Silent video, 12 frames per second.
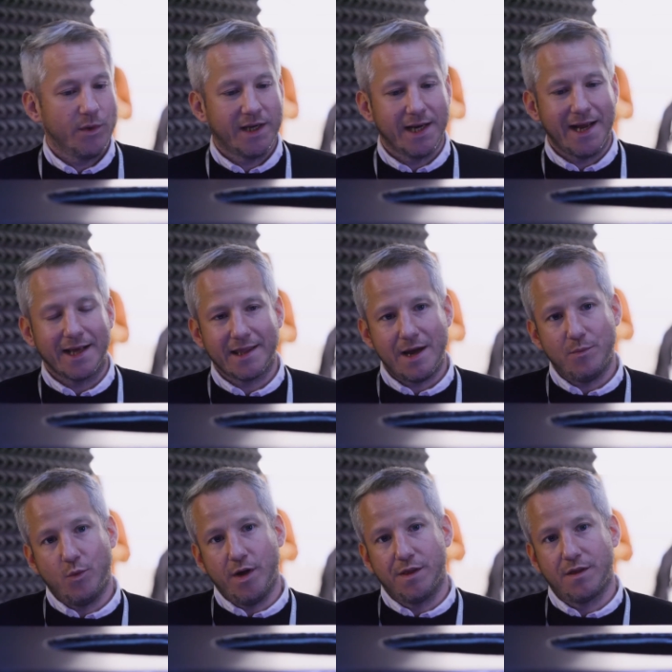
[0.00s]
and we connect
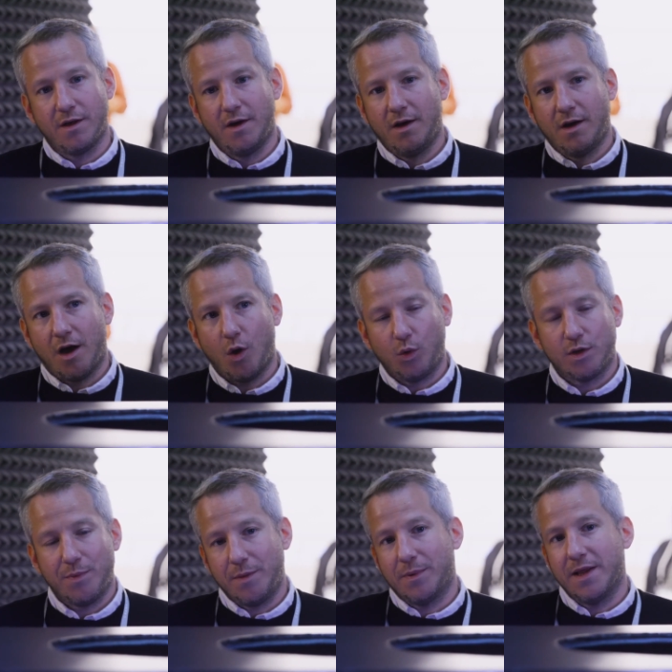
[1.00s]
them with older
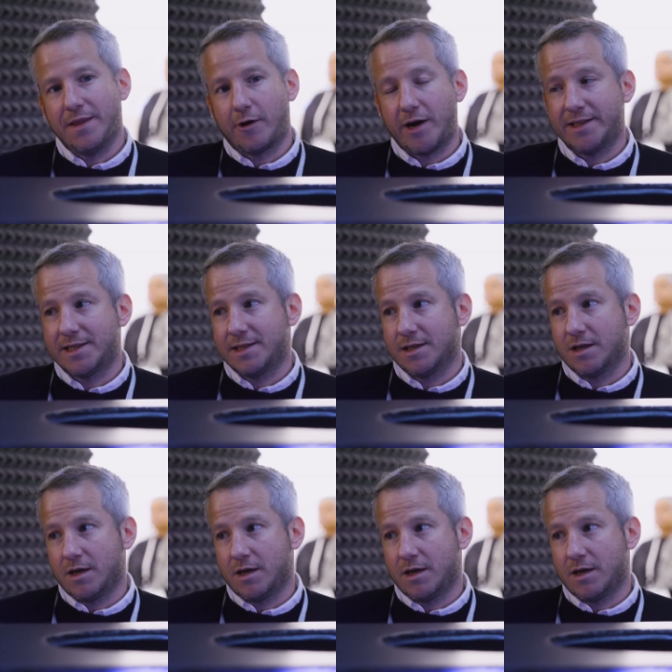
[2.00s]
people in their 80s and